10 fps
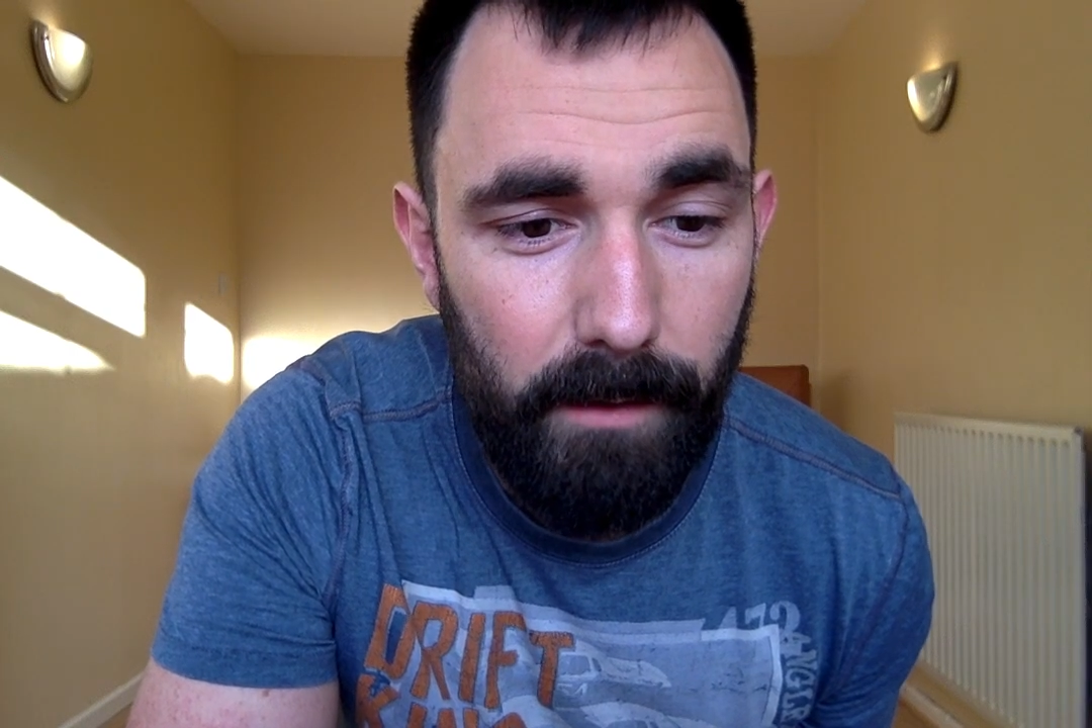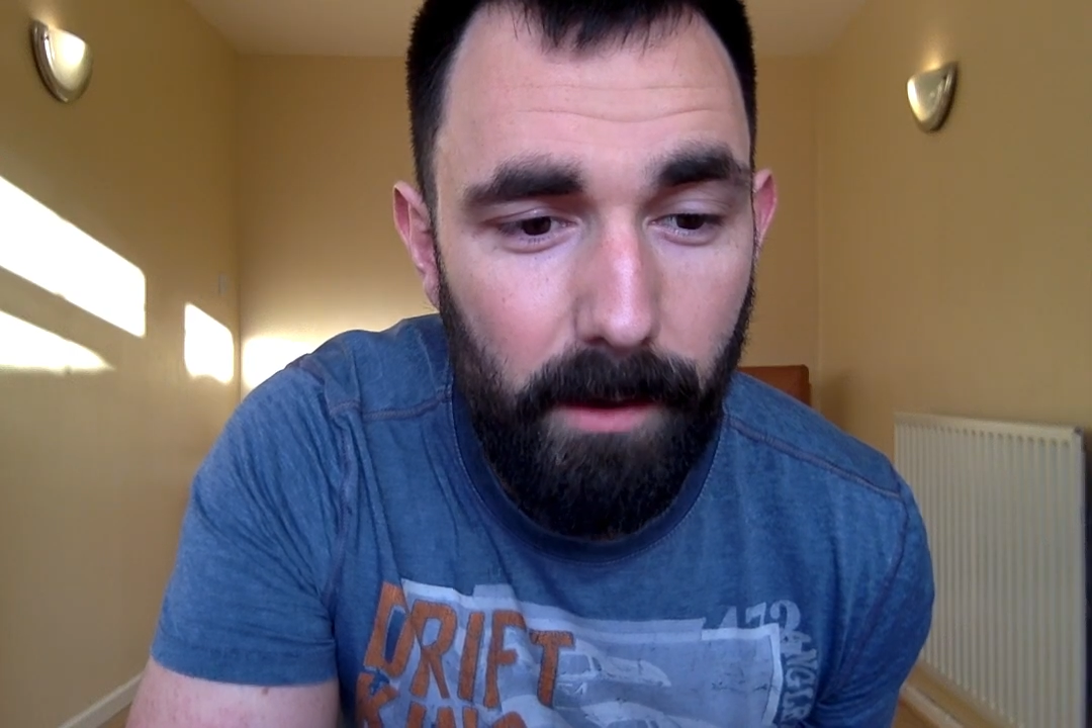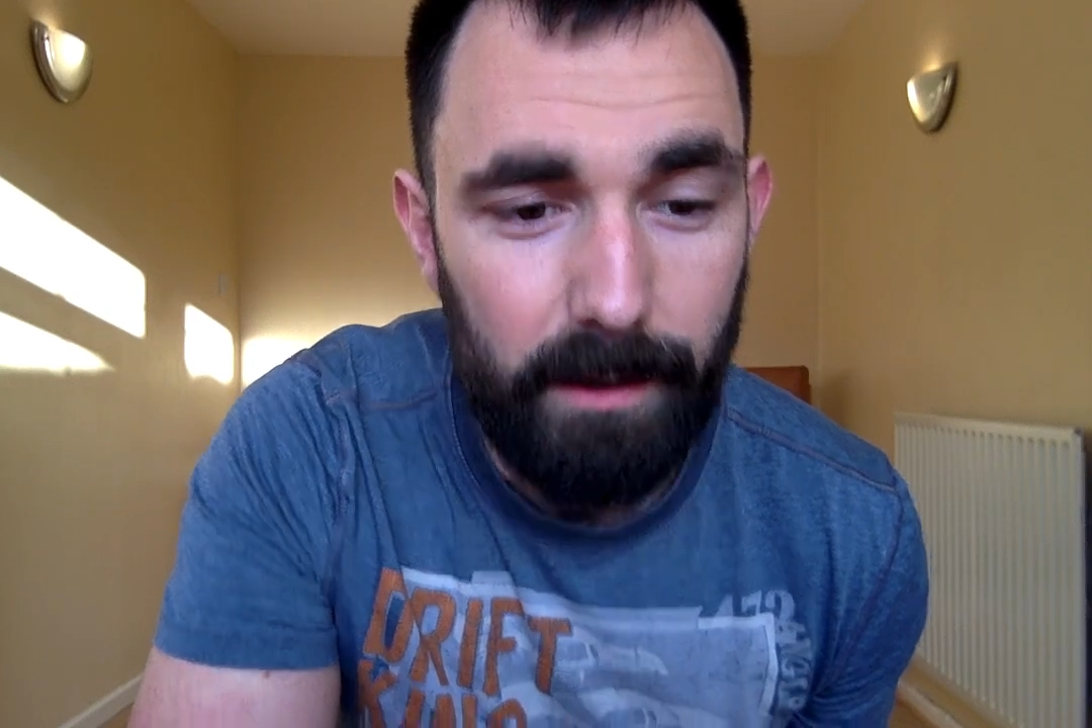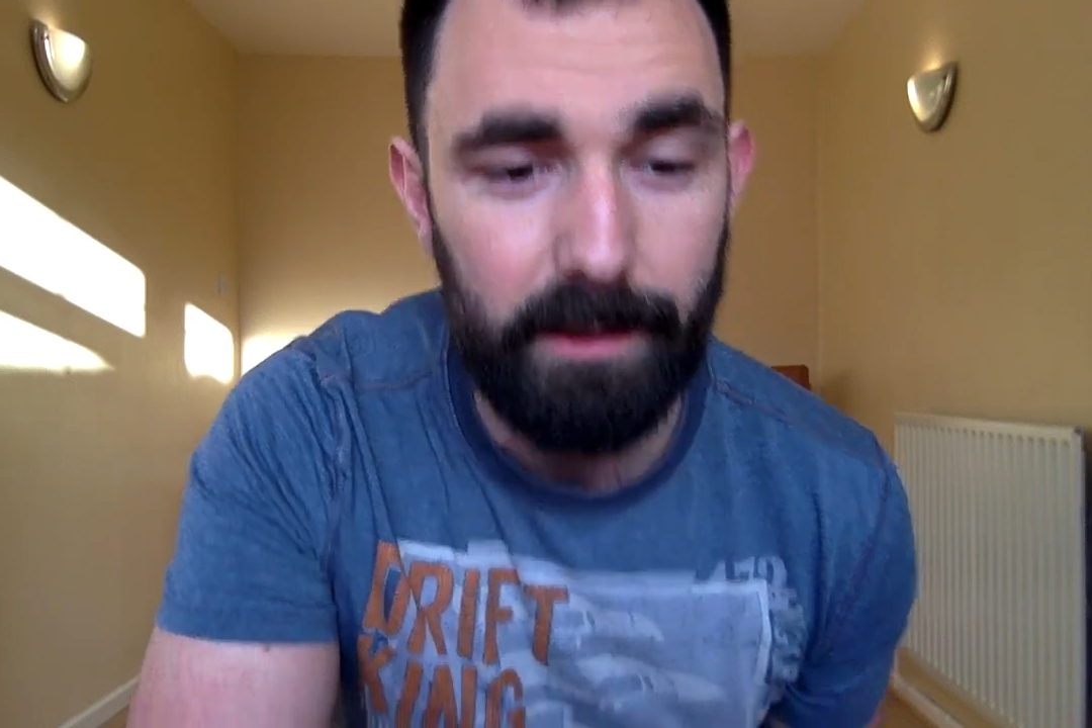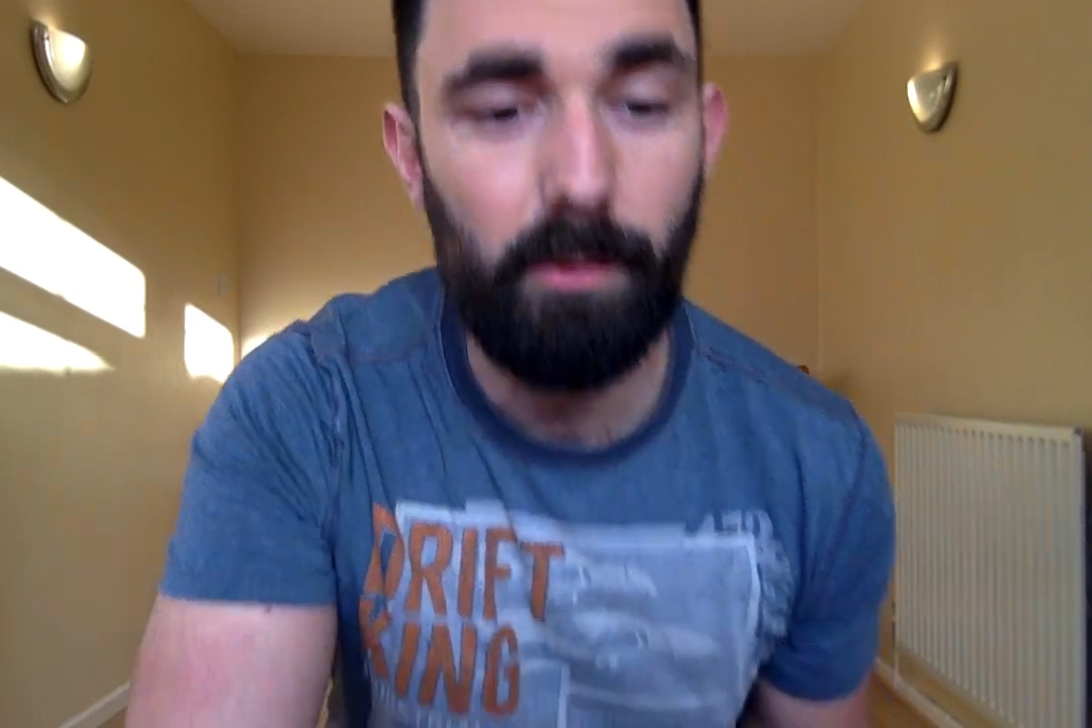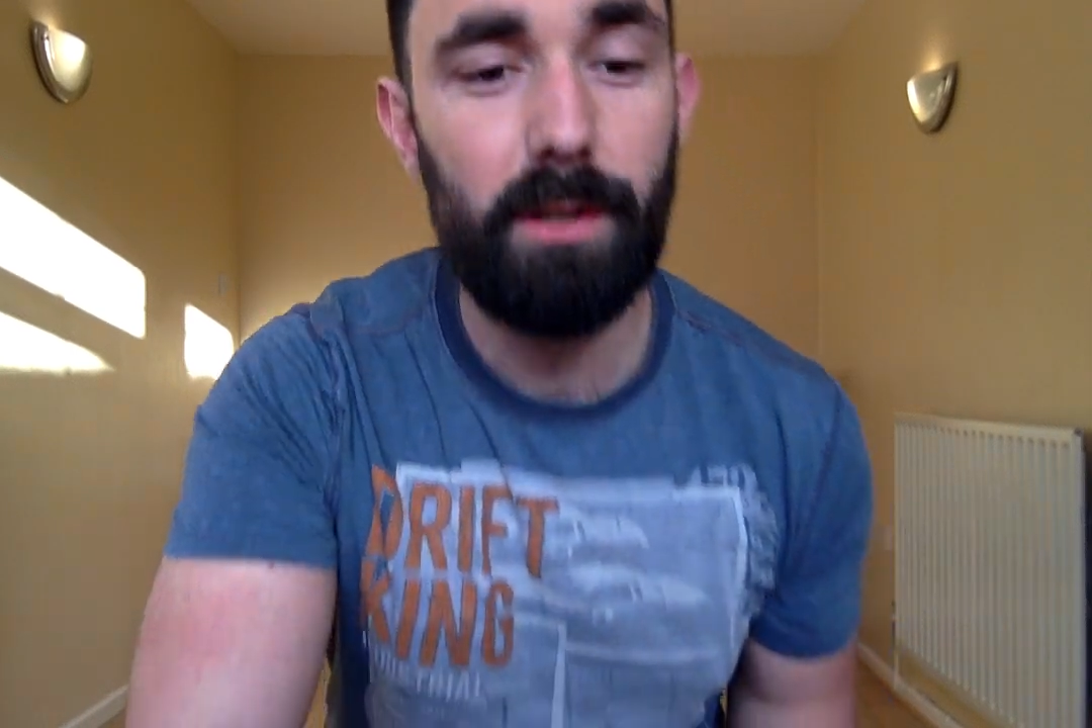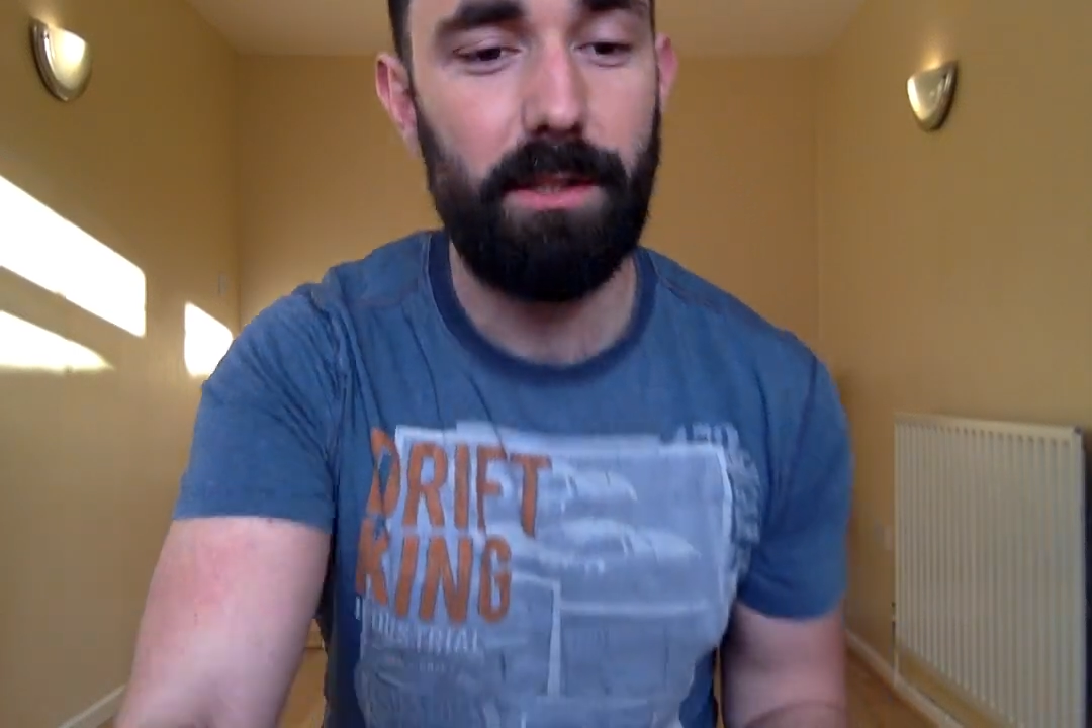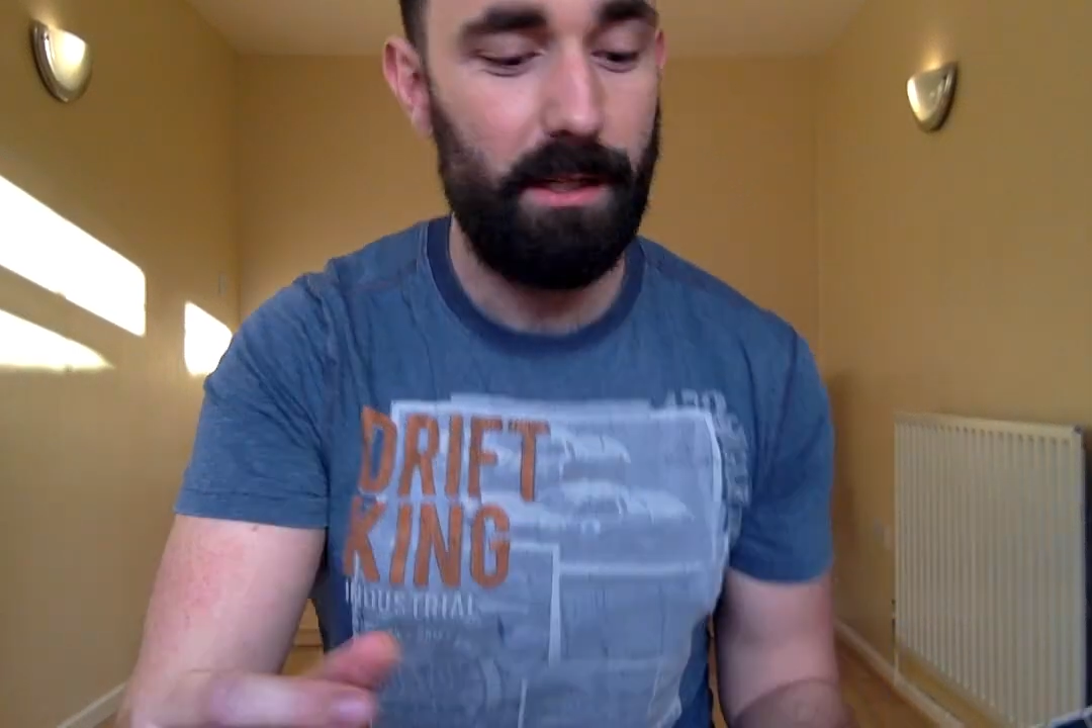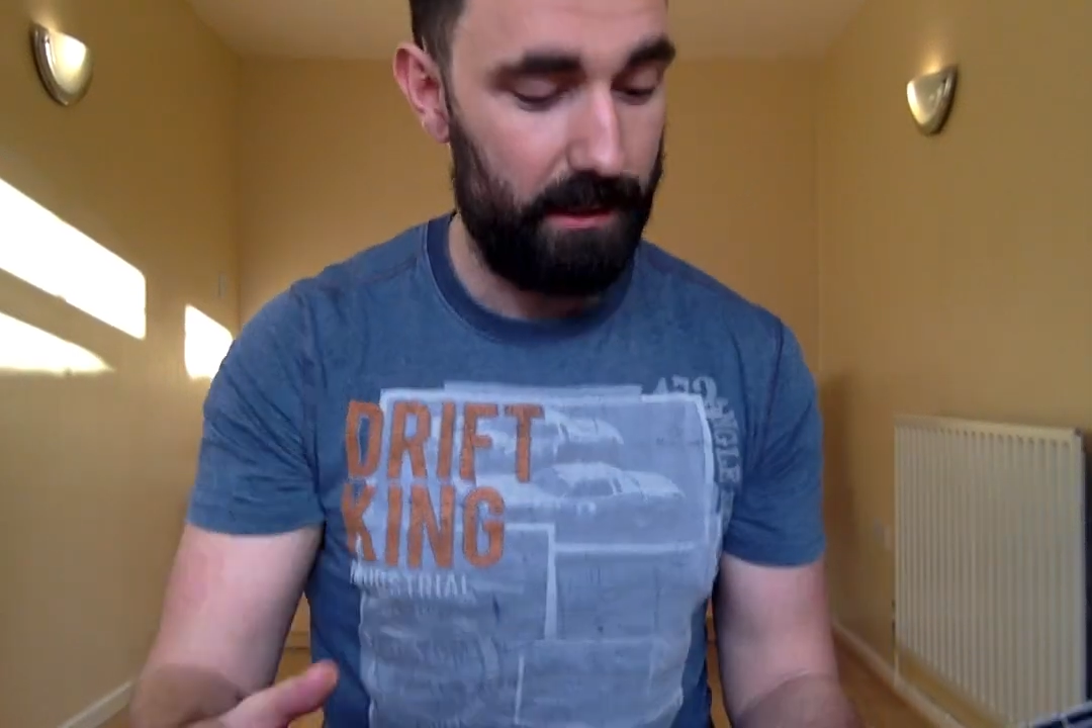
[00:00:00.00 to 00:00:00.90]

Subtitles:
Okay, the question